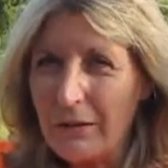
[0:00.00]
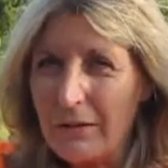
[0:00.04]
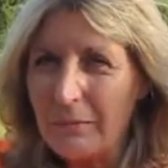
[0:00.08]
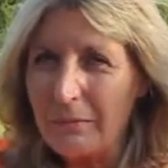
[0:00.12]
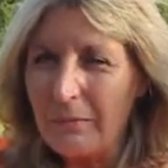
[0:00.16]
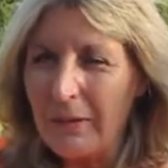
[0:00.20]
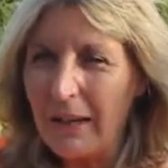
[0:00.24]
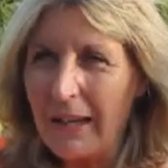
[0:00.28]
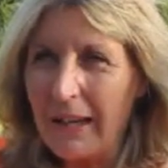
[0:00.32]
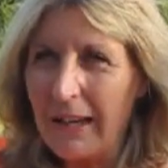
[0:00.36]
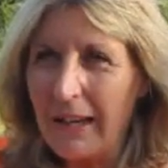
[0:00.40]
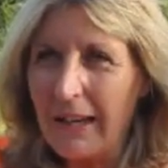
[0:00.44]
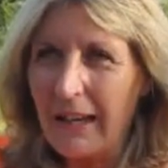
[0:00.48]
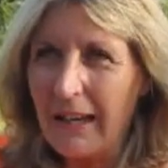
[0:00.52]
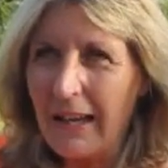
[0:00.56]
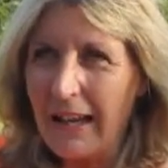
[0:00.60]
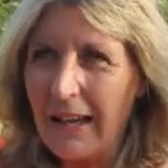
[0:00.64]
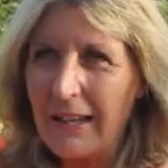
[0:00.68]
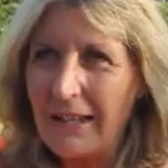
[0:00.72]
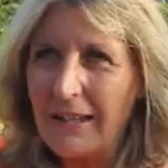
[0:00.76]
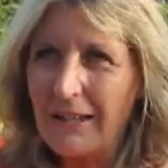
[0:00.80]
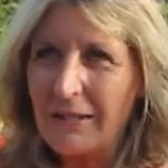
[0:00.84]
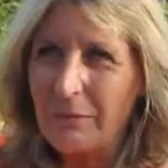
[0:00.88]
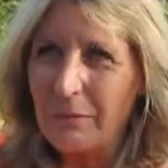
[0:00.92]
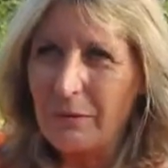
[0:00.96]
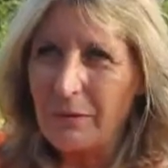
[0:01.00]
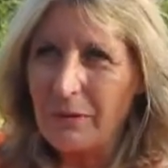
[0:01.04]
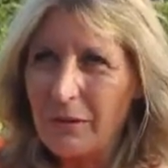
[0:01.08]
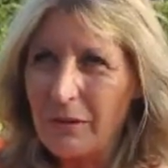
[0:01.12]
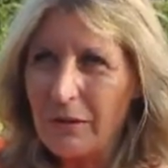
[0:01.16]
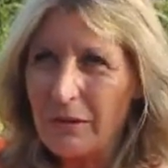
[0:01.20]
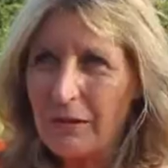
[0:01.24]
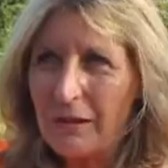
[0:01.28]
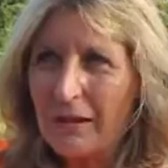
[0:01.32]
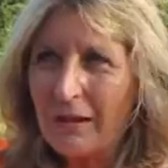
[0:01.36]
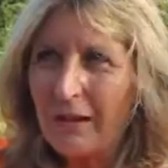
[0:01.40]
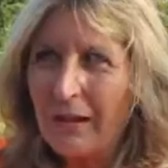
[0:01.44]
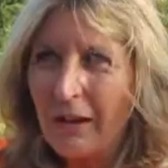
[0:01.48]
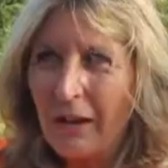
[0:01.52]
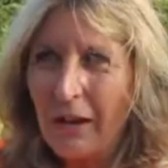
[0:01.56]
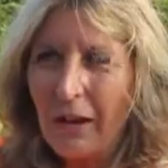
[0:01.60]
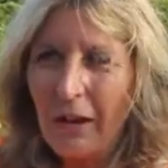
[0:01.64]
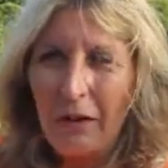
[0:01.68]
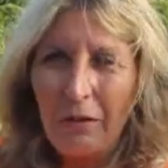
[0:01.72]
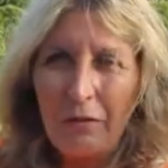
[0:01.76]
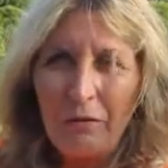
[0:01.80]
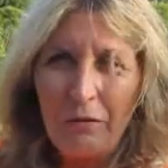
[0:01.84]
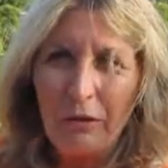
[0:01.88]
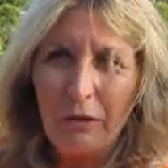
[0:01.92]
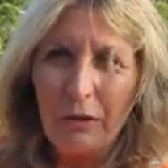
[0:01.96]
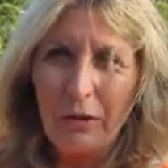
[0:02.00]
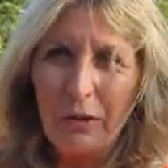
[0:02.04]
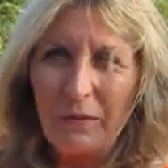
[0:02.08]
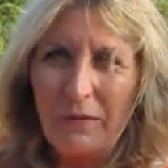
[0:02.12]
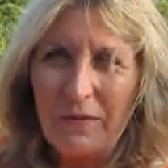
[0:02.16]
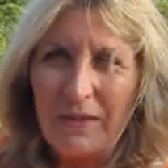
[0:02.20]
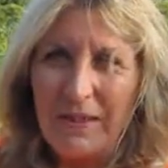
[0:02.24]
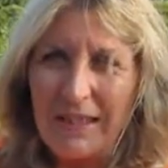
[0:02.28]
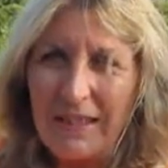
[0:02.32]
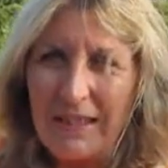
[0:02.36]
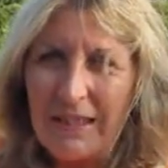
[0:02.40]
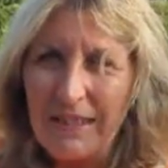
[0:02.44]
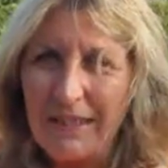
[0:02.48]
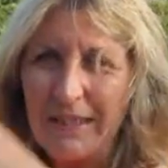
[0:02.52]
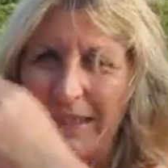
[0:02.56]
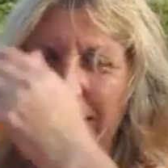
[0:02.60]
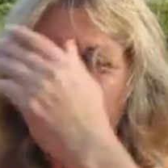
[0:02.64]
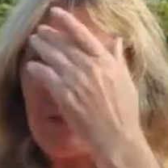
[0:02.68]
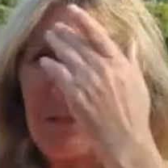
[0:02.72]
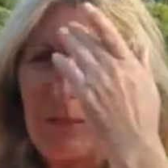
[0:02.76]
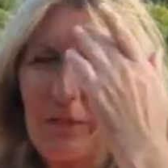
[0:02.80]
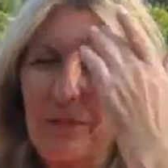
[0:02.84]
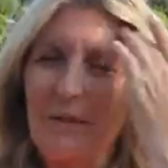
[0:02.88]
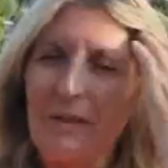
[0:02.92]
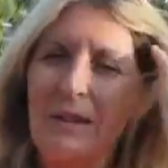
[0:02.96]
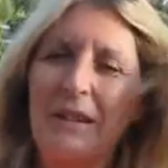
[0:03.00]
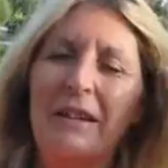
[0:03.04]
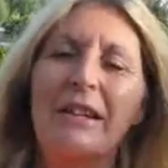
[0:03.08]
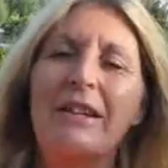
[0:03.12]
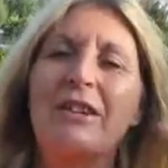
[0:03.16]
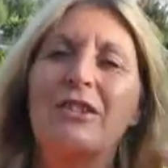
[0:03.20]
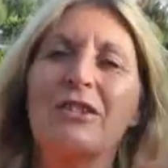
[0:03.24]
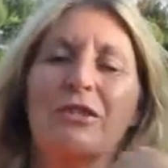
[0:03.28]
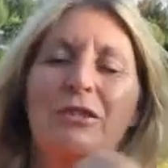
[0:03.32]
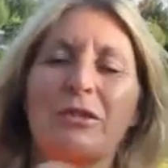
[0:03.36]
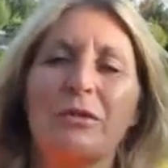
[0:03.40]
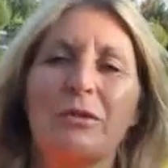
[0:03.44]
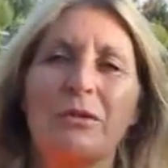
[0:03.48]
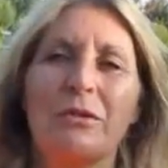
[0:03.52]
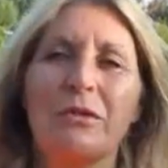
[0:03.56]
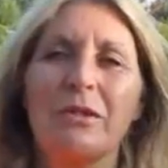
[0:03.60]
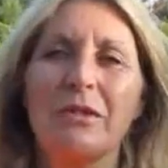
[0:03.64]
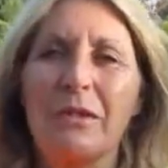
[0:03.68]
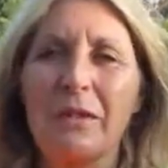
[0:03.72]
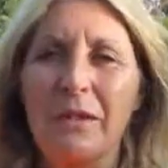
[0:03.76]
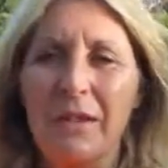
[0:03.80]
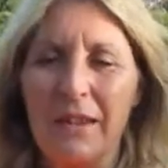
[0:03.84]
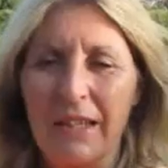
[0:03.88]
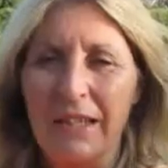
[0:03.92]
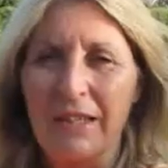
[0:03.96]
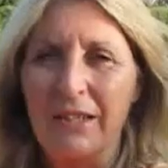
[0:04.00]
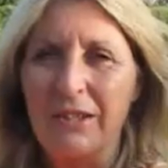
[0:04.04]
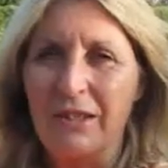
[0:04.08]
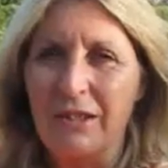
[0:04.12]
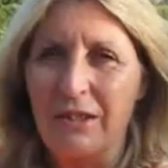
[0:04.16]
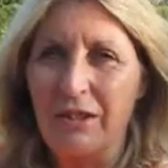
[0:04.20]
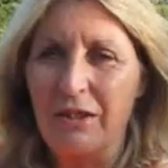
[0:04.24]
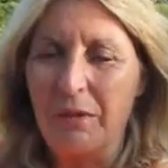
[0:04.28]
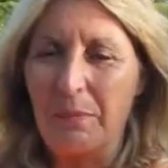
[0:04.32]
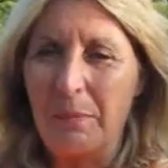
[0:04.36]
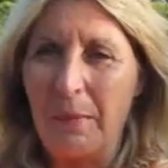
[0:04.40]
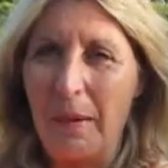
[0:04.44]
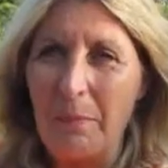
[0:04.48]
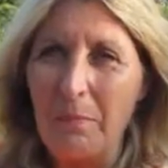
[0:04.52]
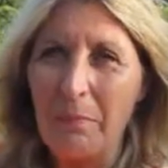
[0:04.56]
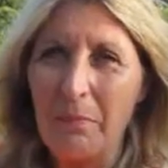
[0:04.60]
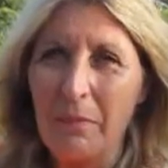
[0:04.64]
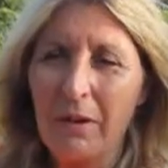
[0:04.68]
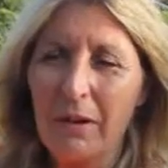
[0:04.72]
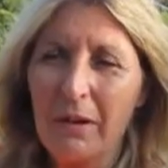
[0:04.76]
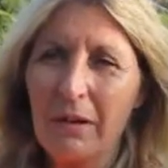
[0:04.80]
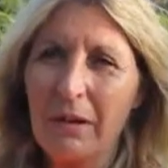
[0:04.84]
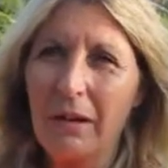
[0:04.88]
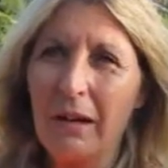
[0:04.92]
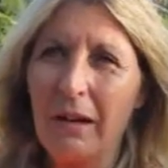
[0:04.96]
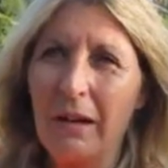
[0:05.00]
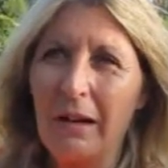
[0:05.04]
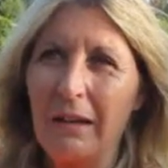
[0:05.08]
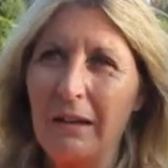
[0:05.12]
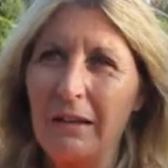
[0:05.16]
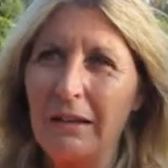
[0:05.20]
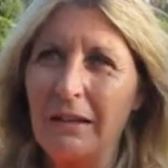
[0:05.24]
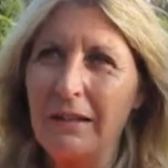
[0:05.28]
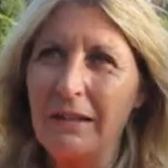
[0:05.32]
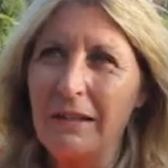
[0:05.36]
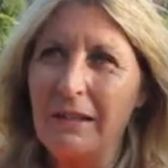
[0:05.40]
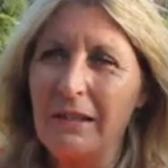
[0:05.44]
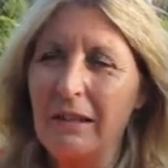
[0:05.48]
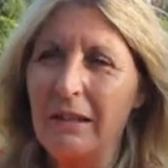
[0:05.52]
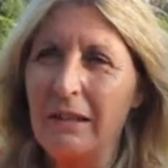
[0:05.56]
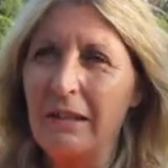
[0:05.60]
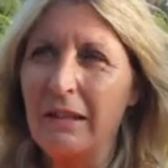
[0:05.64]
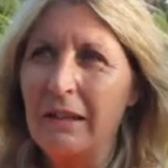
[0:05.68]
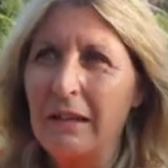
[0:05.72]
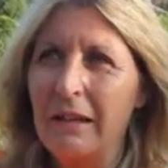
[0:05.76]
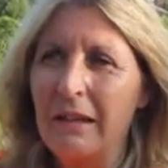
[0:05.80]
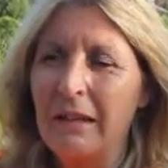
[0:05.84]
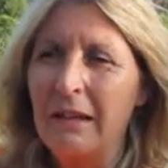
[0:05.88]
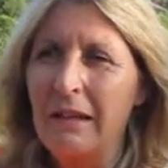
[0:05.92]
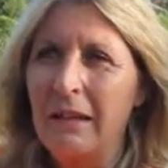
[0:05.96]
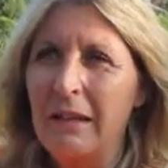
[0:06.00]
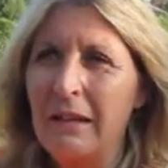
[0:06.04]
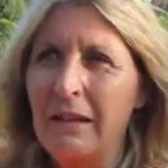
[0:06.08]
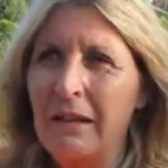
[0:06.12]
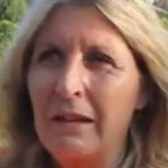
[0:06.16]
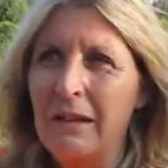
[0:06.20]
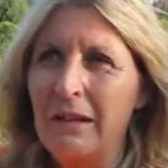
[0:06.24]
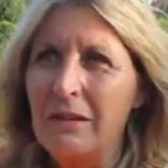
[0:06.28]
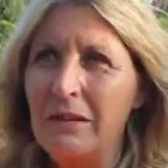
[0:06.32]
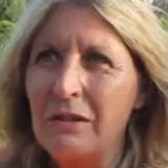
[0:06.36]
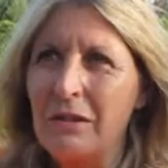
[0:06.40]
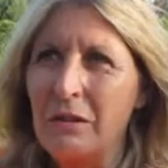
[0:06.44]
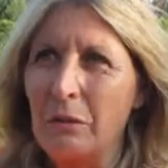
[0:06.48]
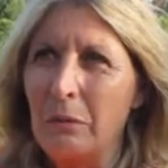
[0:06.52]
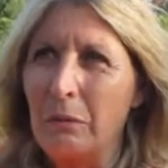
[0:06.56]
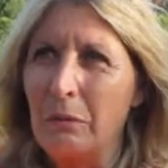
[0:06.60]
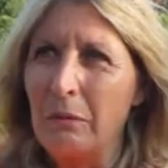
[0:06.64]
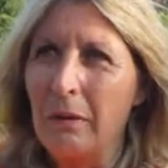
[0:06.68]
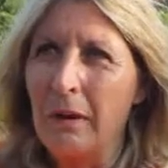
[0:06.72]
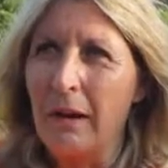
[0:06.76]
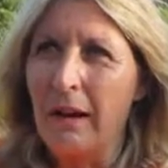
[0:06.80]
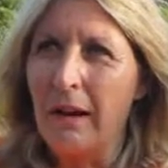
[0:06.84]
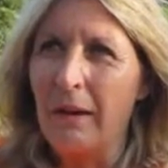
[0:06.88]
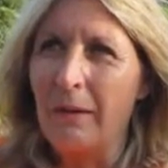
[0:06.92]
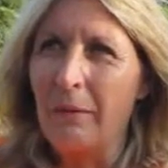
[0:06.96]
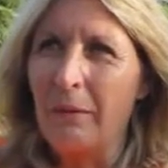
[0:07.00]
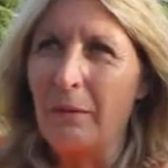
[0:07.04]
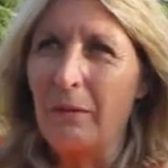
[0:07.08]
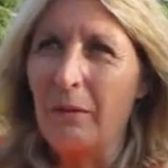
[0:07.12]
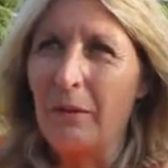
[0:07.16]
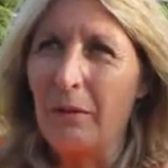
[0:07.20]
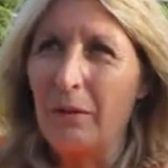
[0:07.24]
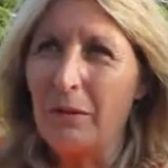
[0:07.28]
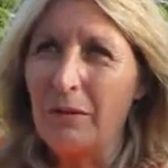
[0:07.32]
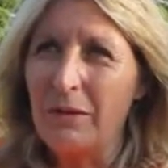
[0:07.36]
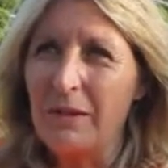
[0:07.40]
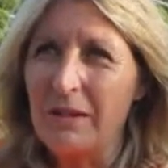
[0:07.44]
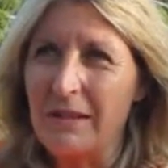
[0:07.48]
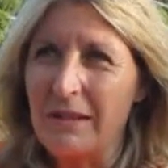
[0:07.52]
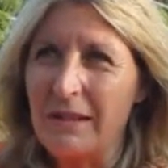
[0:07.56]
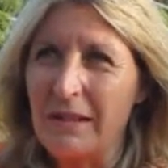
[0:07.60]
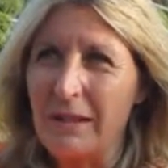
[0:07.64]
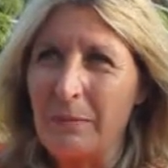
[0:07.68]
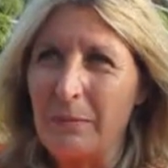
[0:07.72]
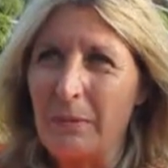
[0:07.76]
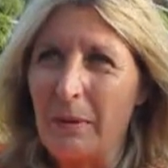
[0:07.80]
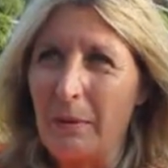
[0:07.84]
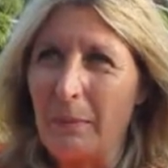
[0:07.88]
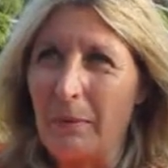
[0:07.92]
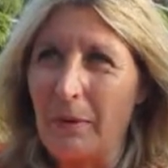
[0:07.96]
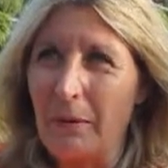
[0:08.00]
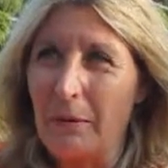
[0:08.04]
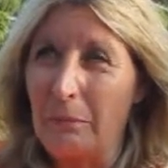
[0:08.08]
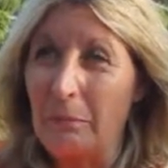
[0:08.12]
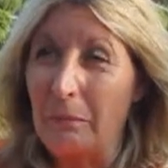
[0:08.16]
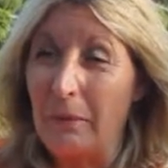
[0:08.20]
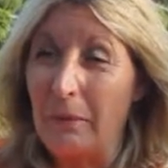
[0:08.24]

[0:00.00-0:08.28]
My head was full of details and issues and things to remember, and so I got to sleep about